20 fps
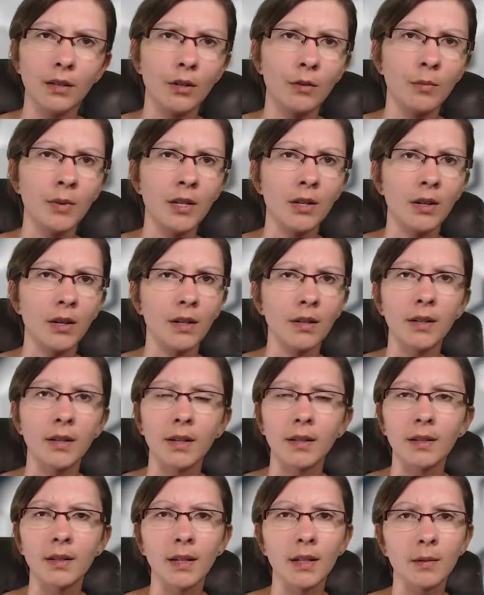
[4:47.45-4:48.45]
go beyond
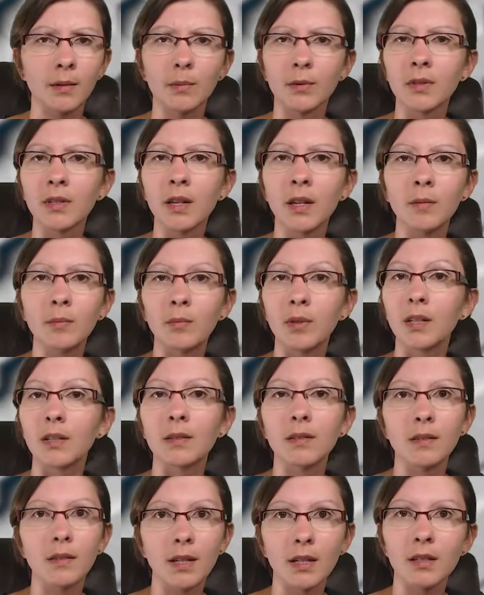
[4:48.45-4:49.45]
that 90%
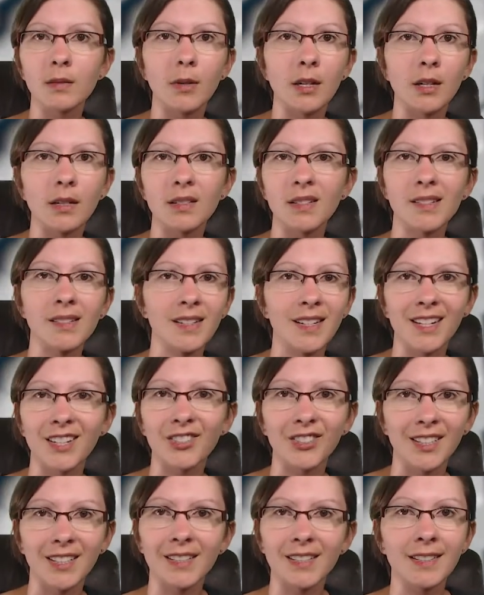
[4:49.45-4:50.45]
because the text box doesn't
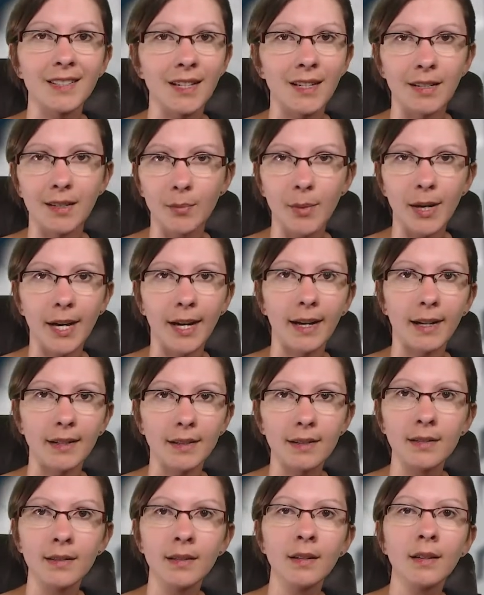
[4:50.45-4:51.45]
actually extend
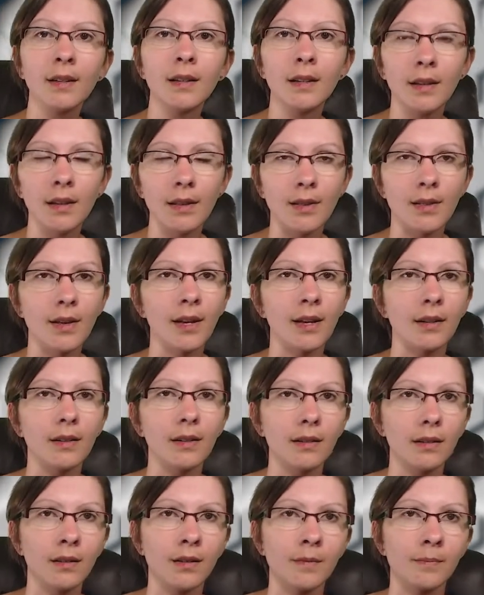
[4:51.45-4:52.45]
past
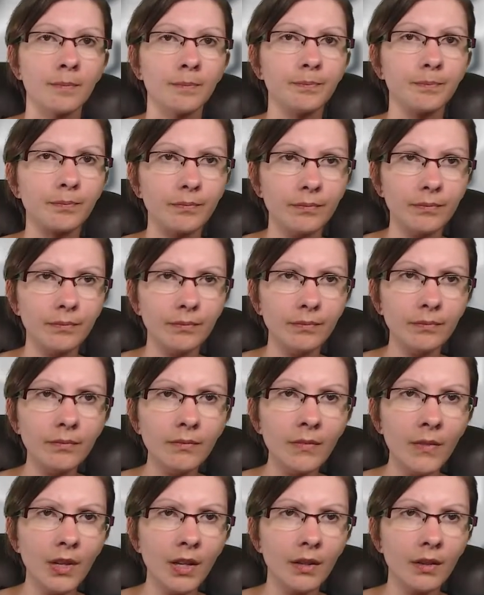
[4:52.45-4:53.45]
that
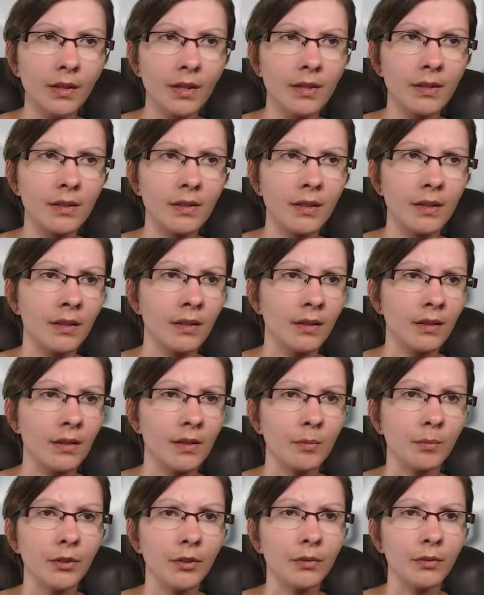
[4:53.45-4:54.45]

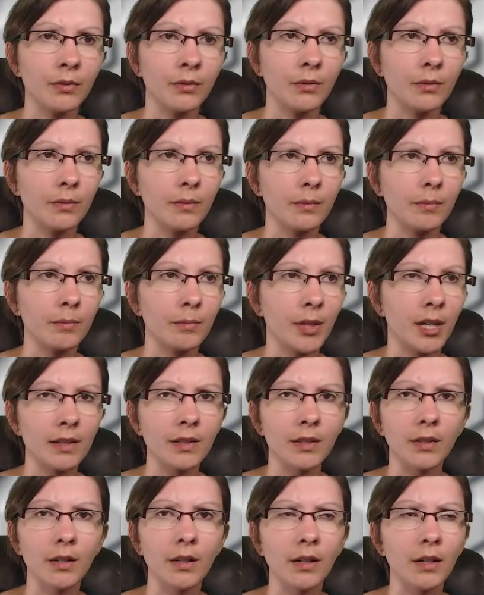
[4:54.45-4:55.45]
this blue
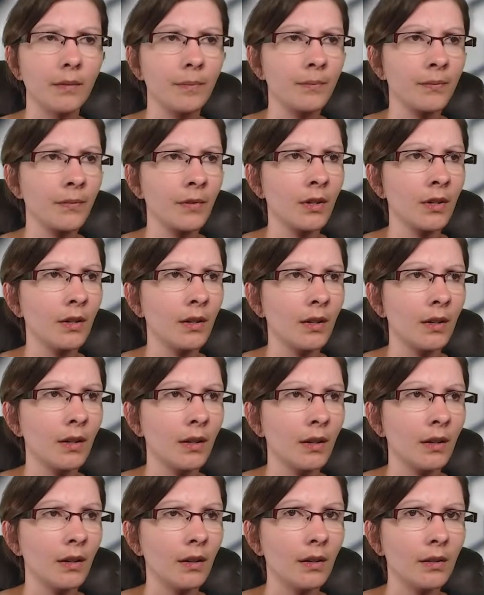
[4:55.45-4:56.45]
box area.
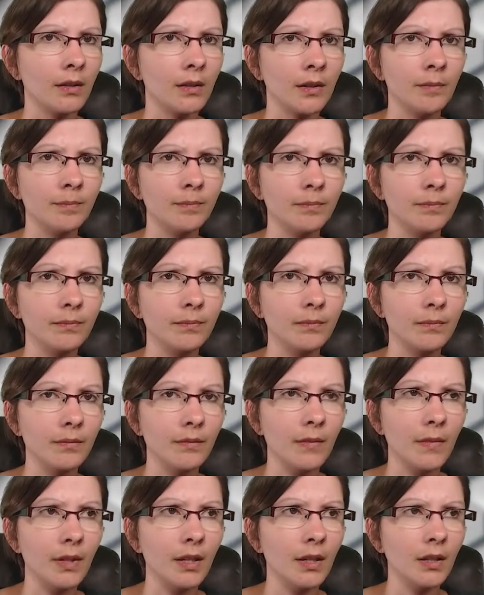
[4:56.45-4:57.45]

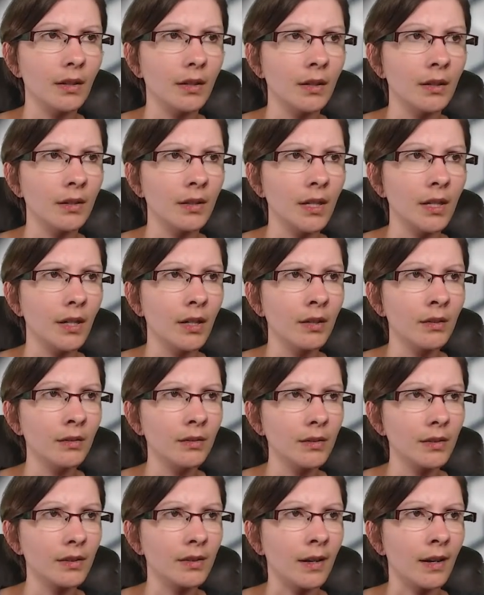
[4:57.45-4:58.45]
On the
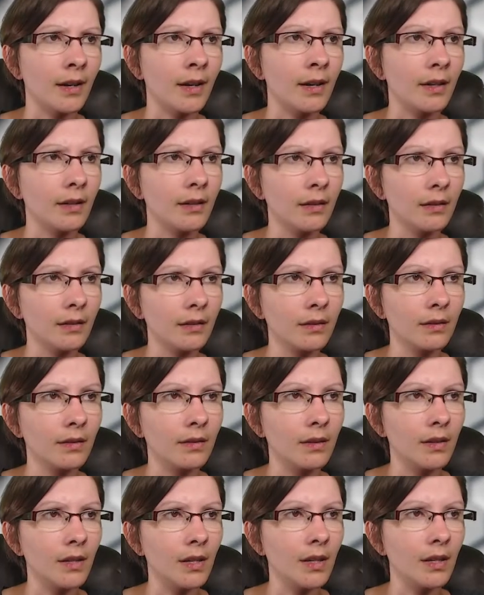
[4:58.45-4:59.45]
other side,
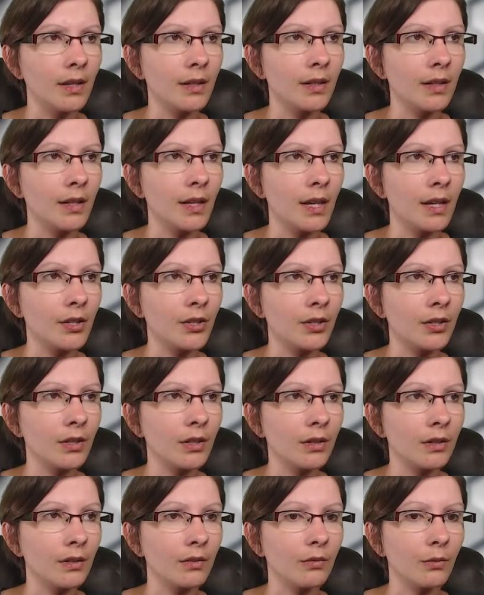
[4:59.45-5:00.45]
the
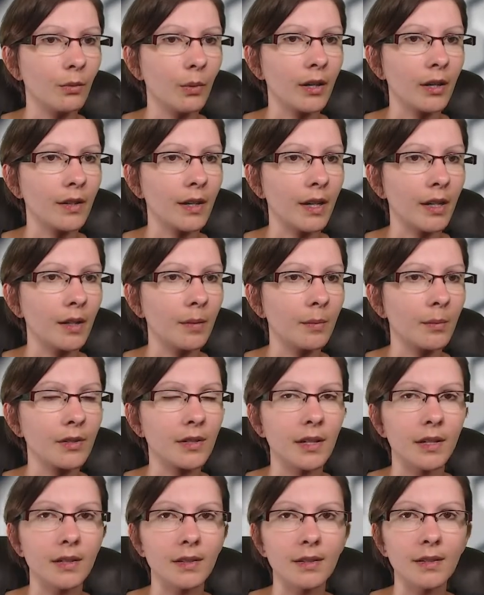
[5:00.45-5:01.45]
indication of where
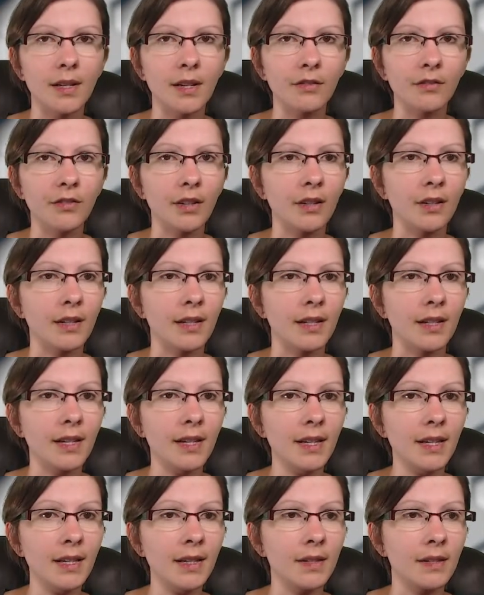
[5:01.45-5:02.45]
90% safe area
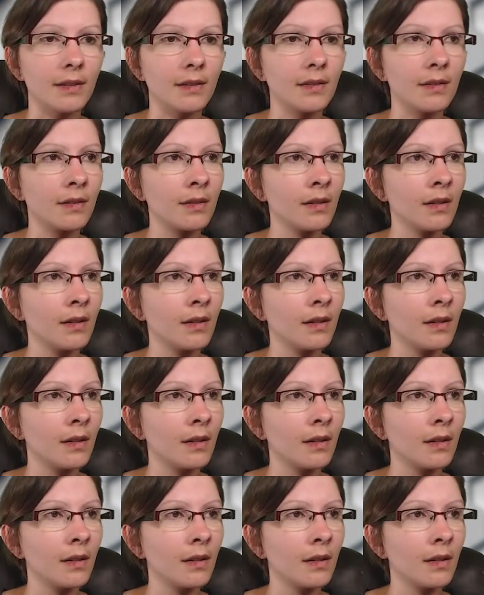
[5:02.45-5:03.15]
is